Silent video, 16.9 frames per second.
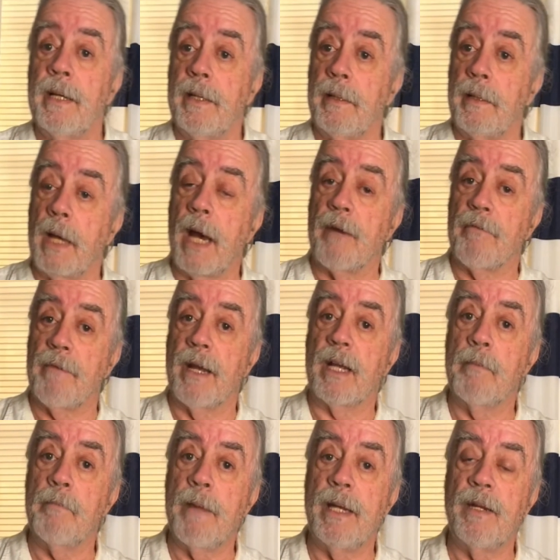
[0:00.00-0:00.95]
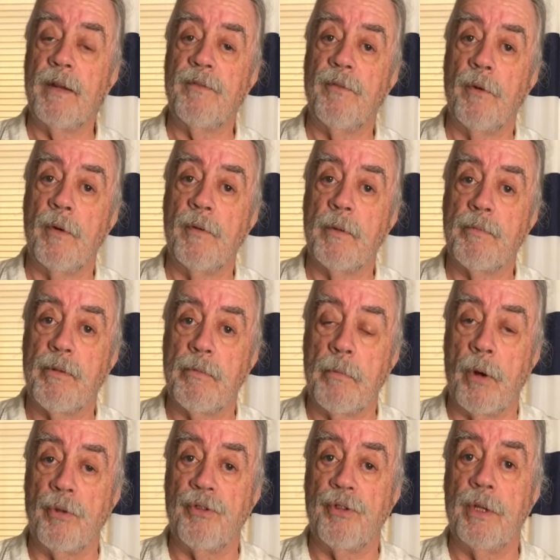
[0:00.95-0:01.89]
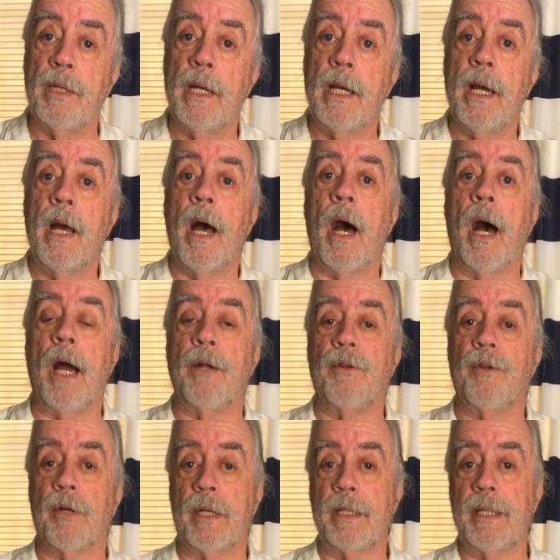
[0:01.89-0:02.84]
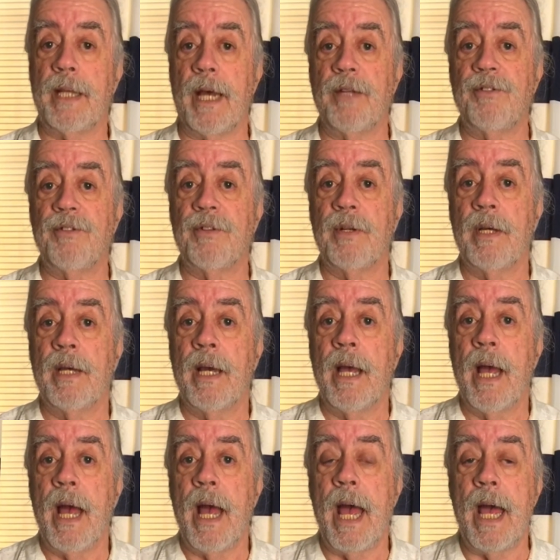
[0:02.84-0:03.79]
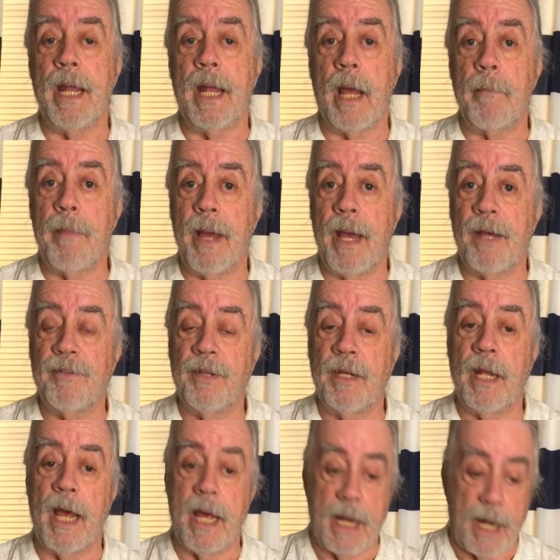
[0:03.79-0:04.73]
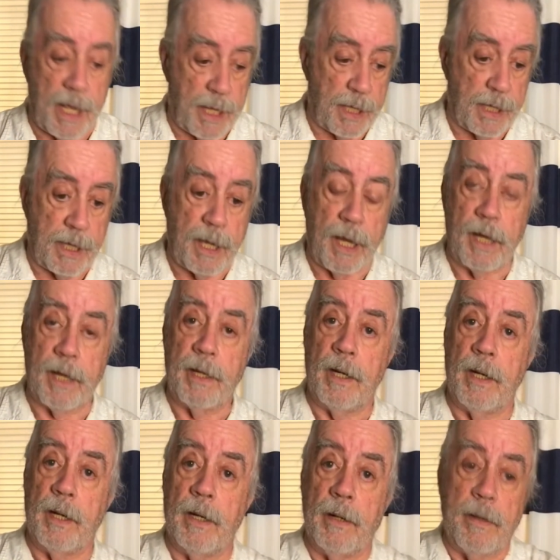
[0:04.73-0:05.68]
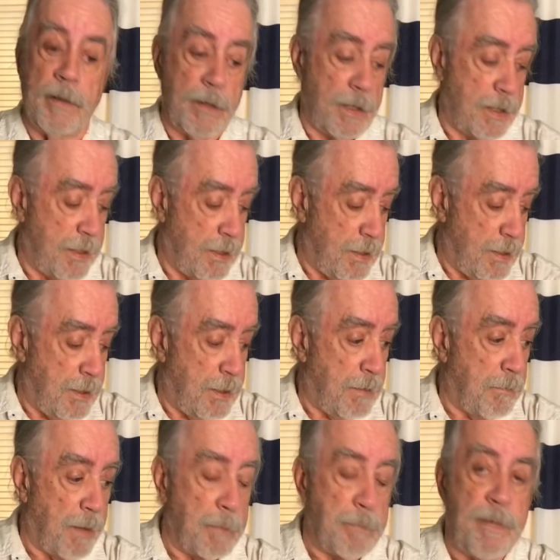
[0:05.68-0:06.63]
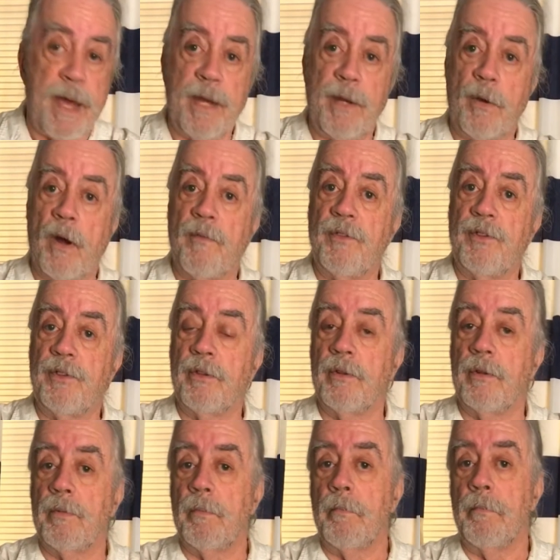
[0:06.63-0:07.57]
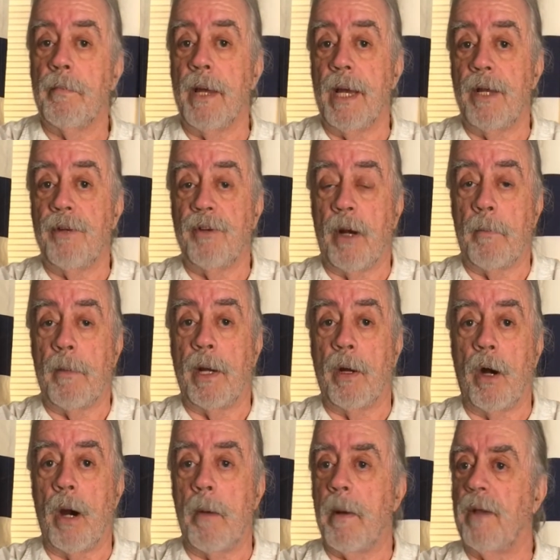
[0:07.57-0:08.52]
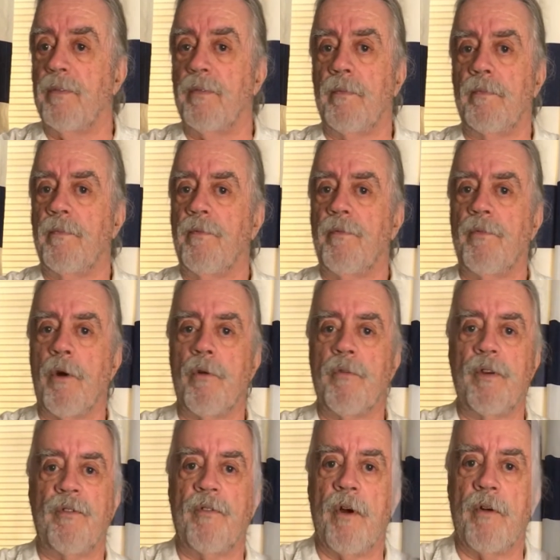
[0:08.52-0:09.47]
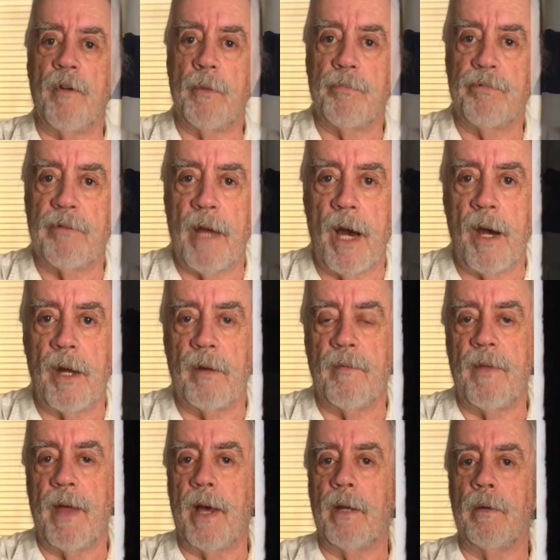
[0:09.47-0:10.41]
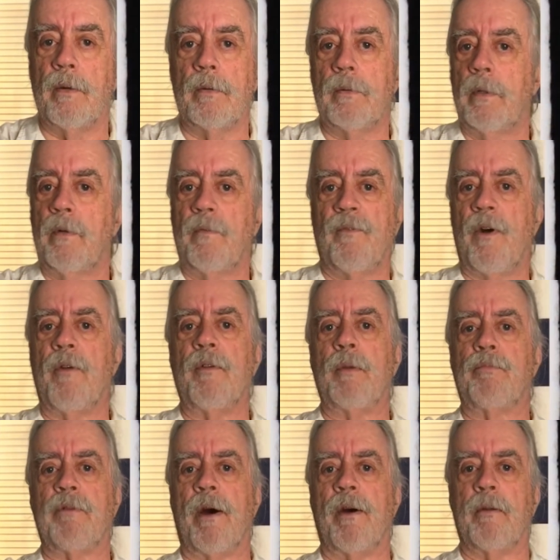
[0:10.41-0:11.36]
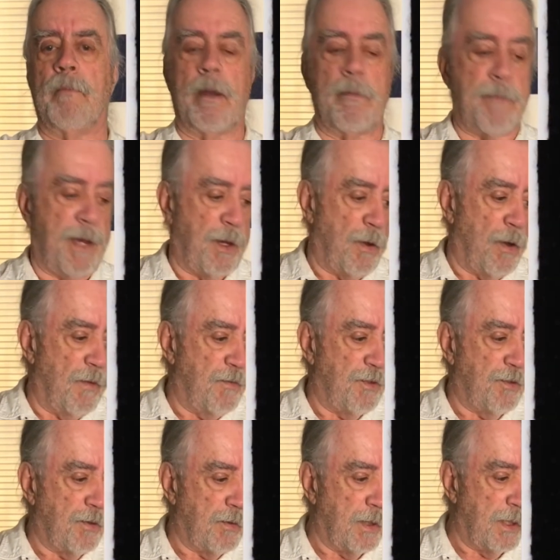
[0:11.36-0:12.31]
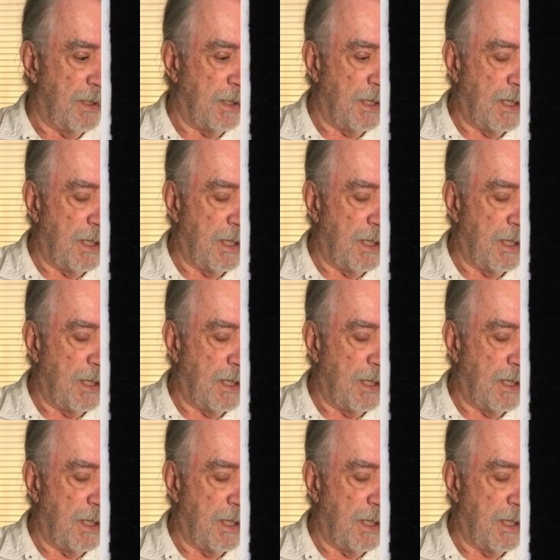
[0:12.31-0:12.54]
I got recommended for the promotion. I took a test and I passed it, and I got my petty officer badge on my arm. I'm very, very proud of that. Very proud of my petty officer badge.